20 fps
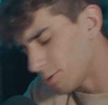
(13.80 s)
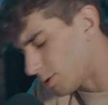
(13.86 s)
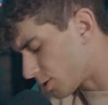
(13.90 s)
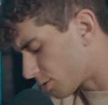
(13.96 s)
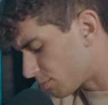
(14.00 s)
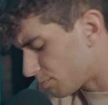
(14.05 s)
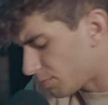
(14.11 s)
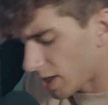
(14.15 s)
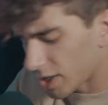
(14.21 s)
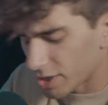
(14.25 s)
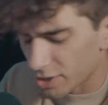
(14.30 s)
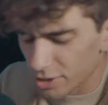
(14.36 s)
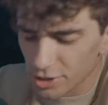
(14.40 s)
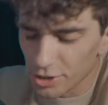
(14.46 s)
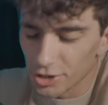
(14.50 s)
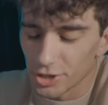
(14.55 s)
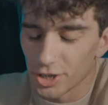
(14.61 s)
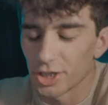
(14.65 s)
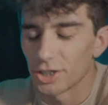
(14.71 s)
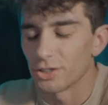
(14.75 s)
welcome back to
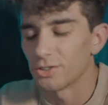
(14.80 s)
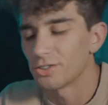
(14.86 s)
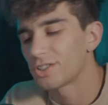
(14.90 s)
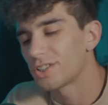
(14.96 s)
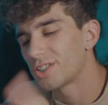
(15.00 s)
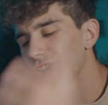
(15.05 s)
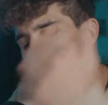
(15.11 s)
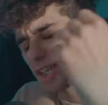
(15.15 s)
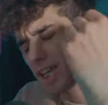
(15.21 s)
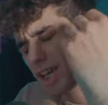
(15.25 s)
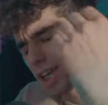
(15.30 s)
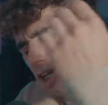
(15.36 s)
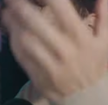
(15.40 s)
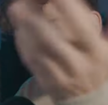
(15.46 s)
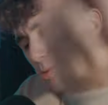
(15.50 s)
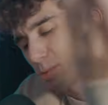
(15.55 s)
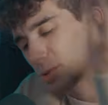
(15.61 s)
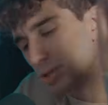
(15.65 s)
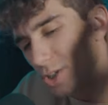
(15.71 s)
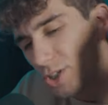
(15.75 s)
the channel. Today
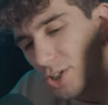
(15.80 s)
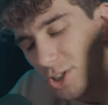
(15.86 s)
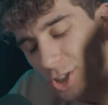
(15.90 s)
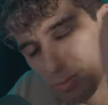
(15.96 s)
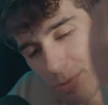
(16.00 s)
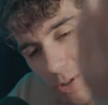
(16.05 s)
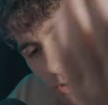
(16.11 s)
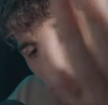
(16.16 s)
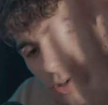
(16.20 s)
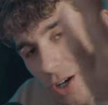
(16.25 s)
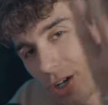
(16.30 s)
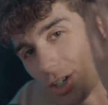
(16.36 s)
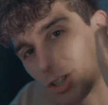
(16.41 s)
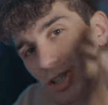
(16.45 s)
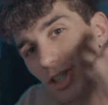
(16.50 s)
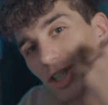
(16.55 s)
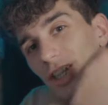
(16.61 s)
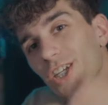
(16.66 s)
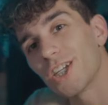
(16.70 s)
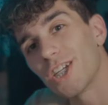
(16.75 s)
we're going to be
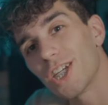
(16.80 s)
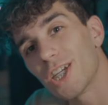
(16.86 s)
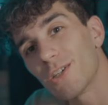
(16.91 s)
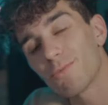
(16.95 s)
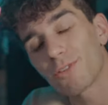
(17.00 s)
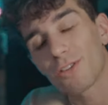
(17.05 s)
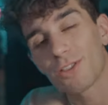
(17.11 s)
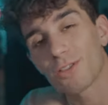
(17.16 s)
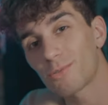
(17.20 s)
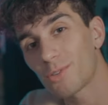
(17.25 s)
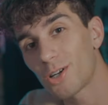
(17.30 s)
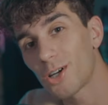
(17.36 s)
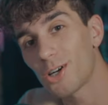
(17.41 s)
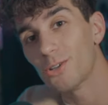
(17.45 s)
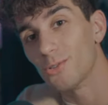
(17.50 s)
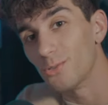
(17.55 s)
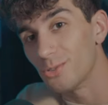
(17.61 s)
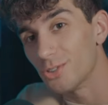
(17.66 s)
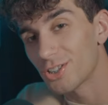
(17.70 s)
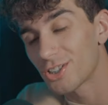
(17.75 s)
watching Game of
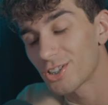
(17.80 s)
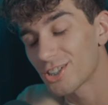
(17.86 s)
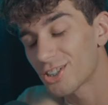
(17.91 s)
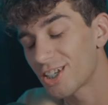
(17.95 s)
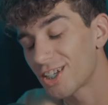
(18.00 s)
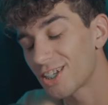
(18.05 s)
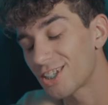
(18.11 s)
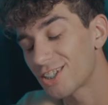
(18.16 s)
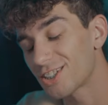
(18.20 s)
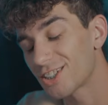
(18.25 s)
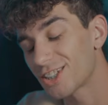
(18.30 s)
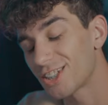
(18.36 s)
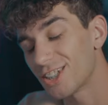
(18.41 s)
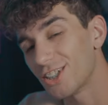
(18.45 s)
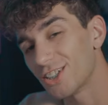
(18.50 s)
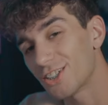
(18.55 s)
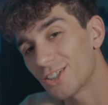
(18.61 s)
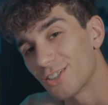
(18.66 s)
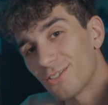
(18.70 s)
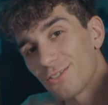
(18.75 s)
Thrones
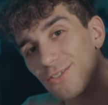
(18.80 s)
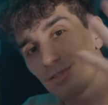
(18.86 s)
Season